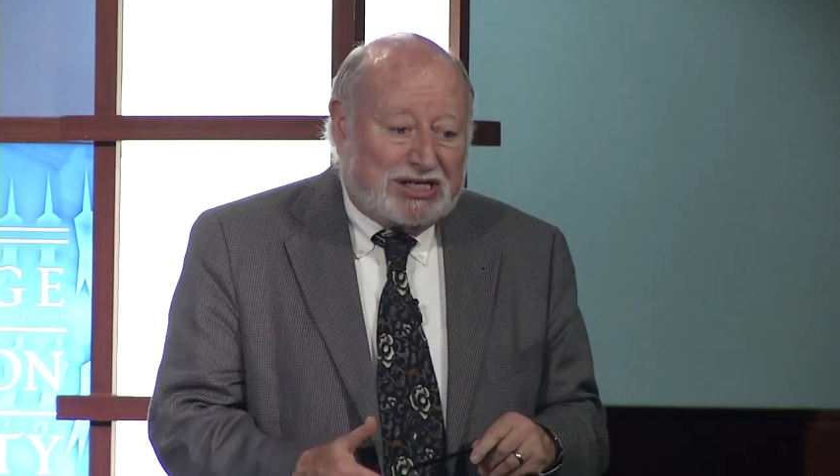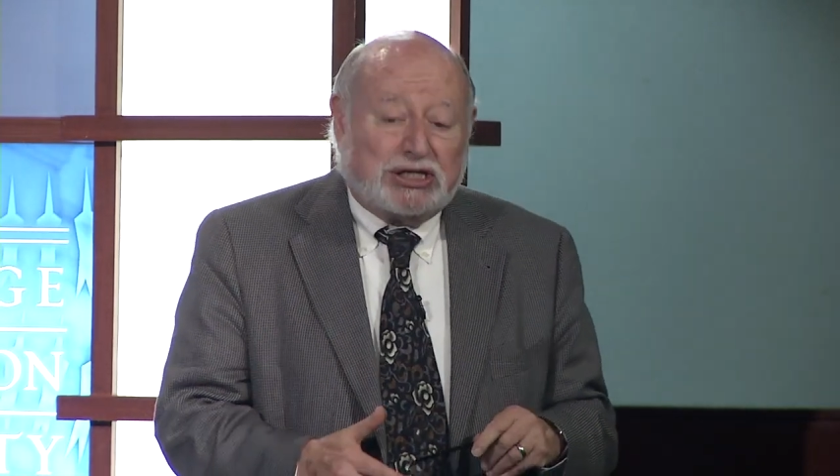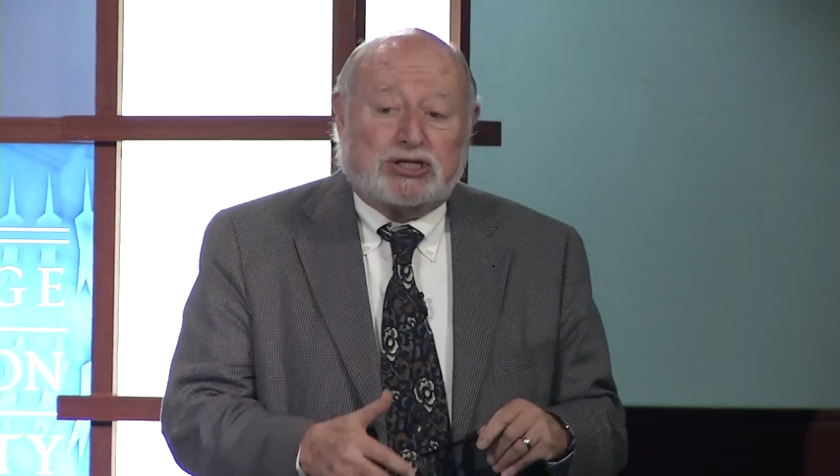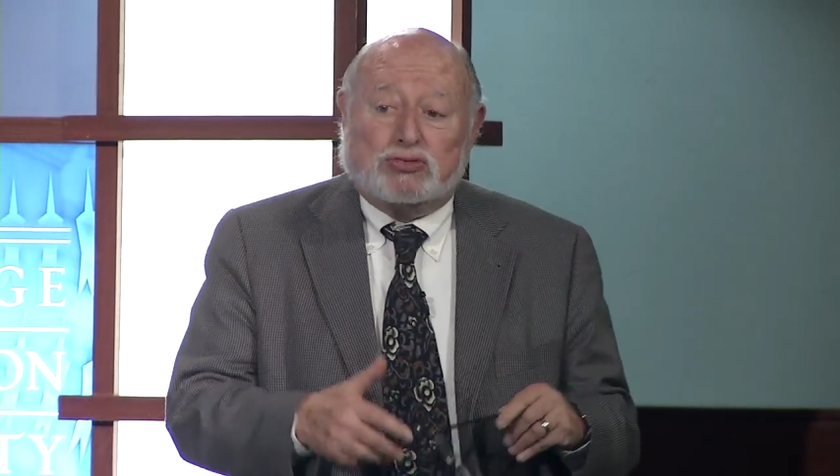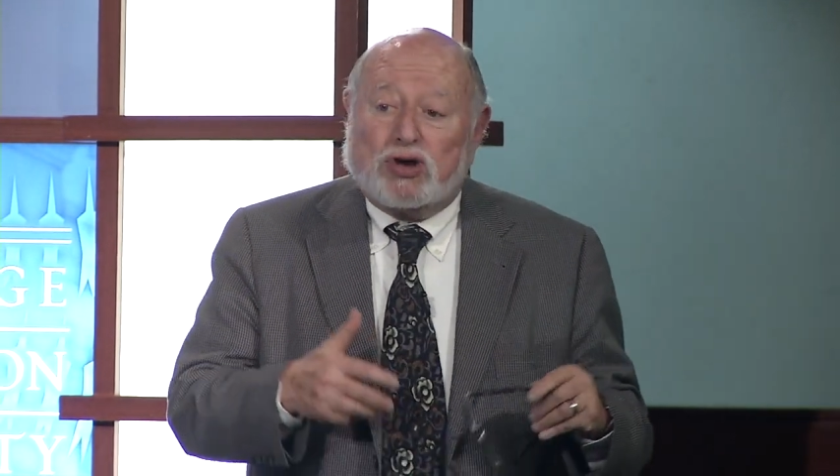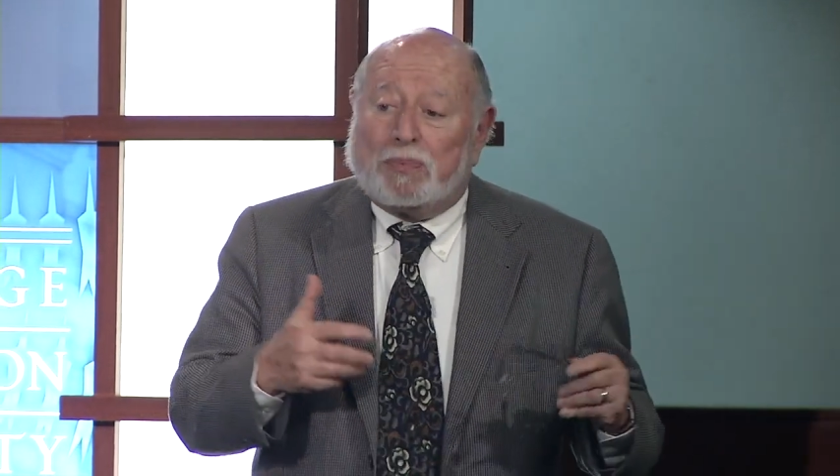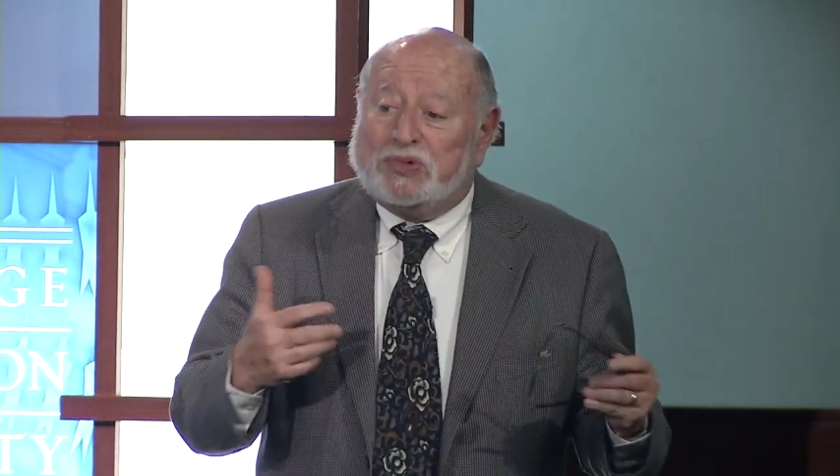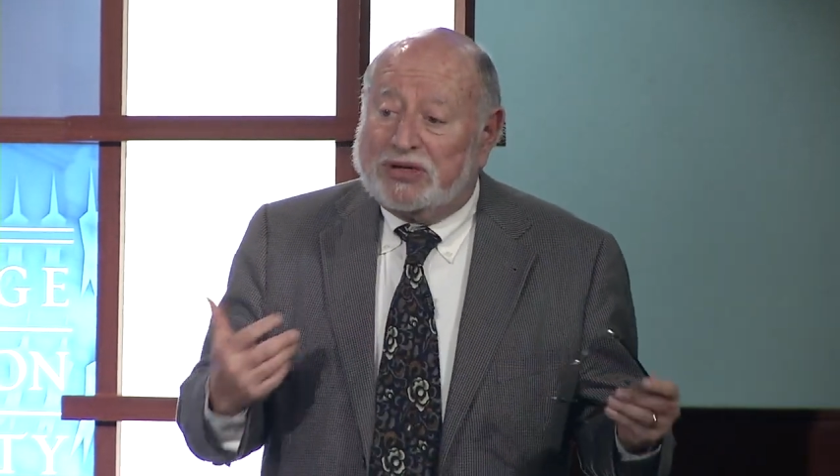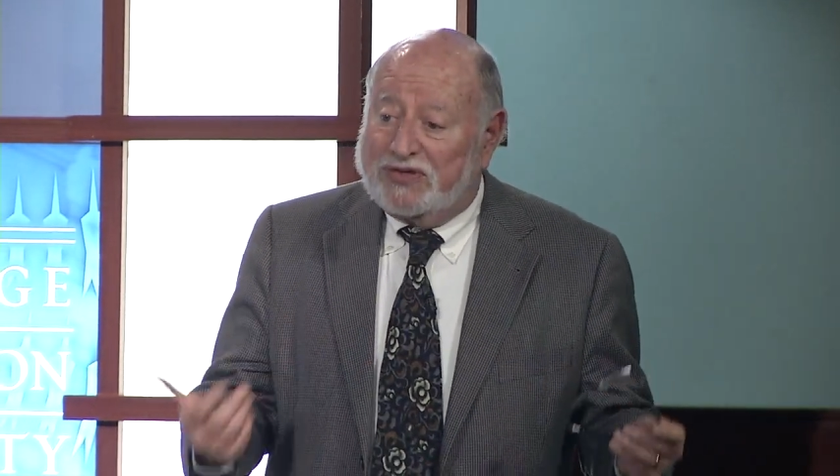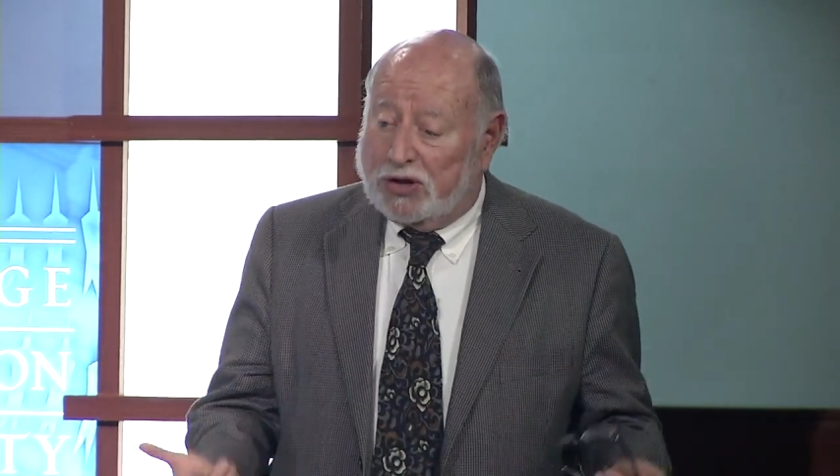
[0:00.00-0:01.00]

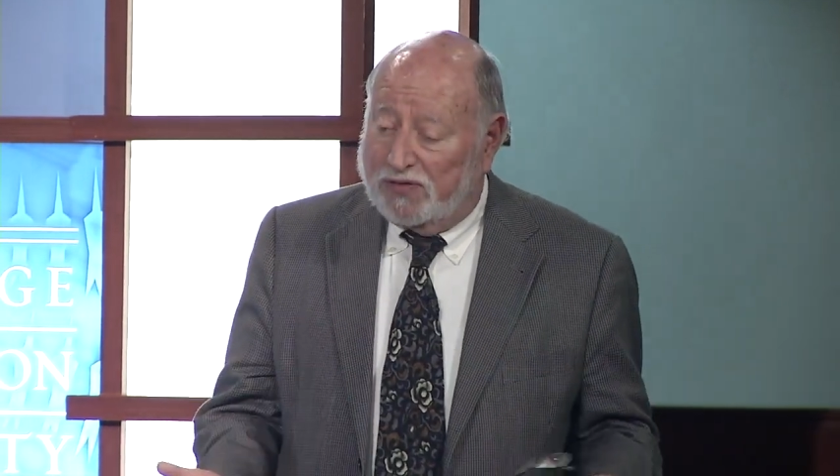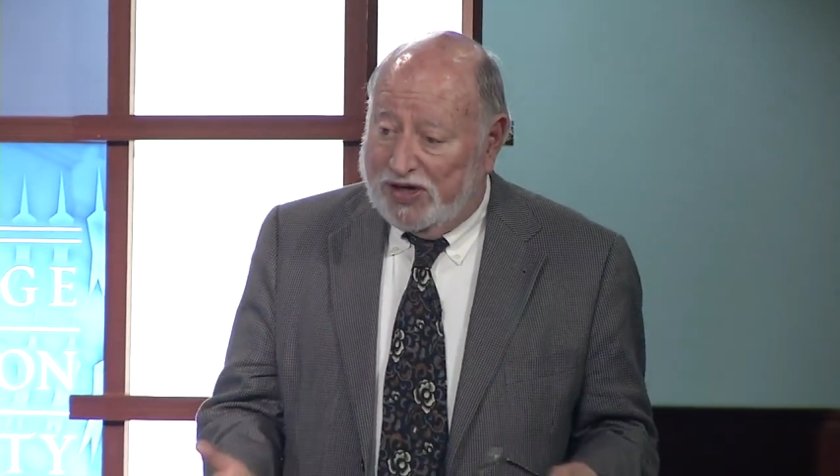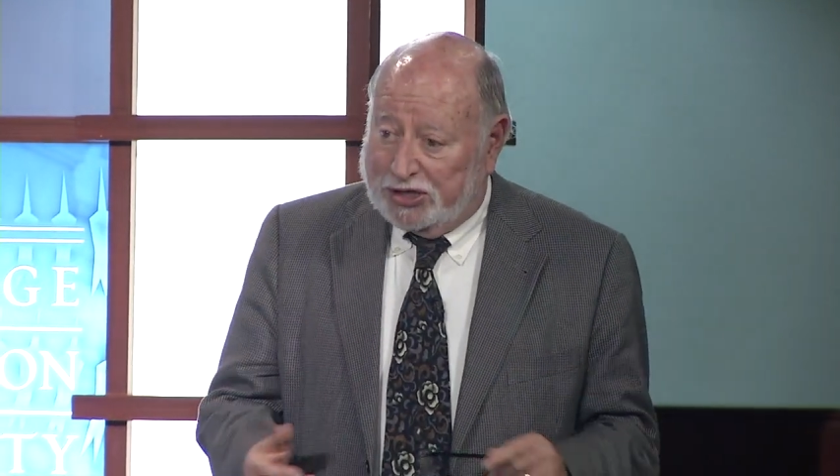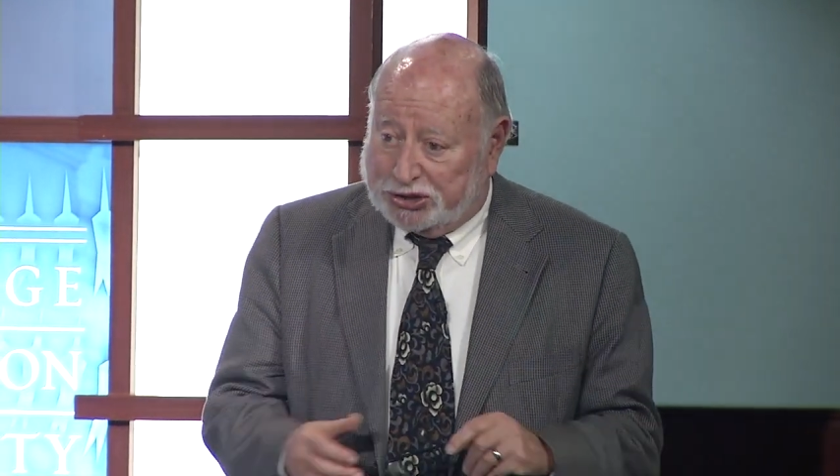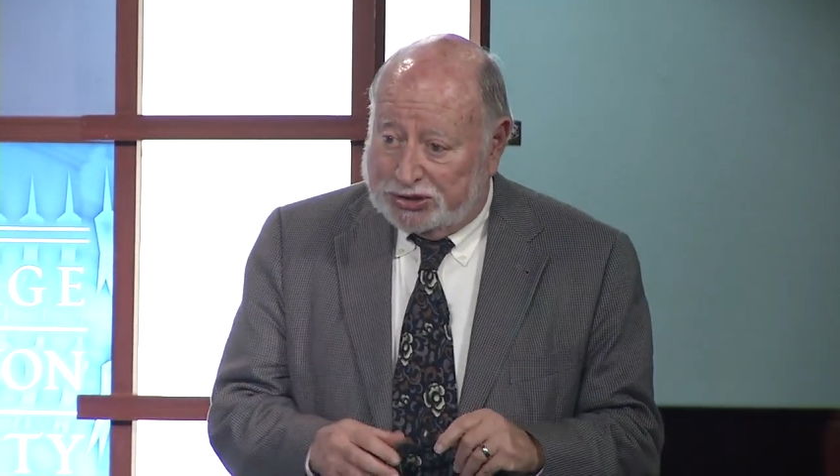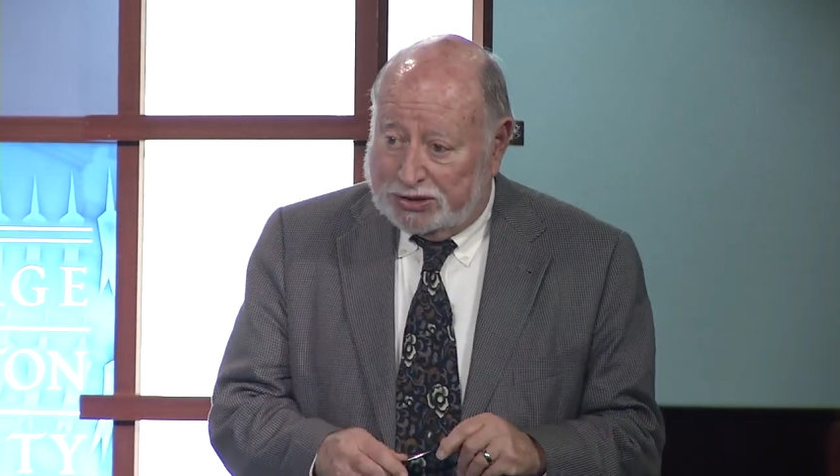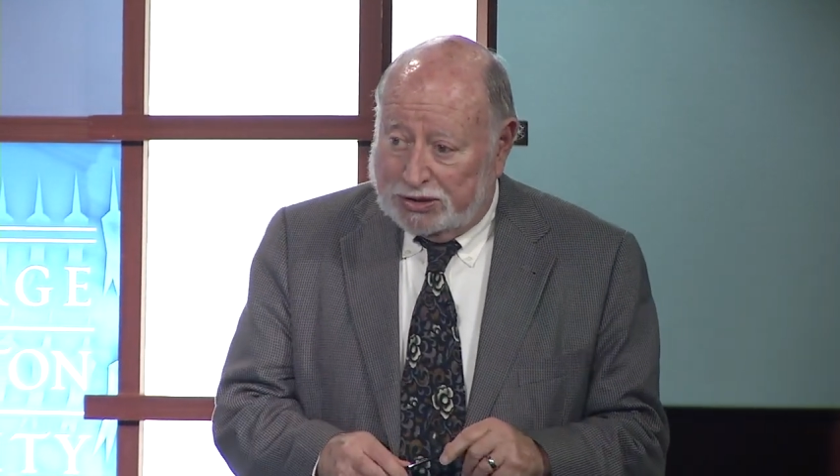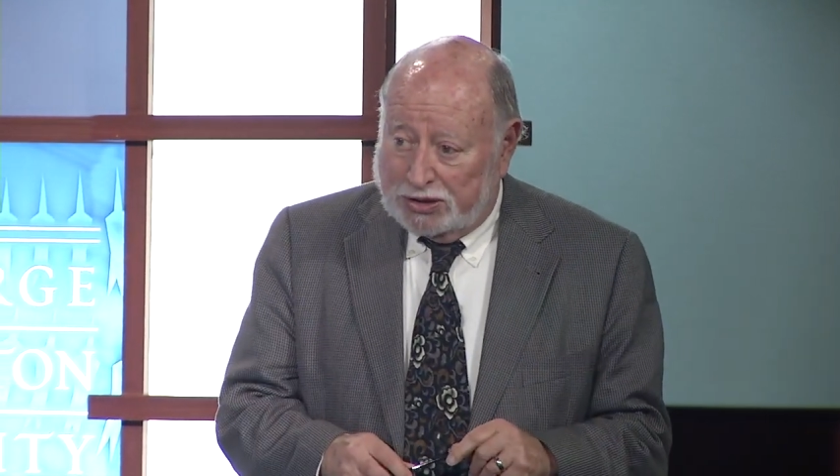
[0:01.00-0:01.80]
disruptive innovation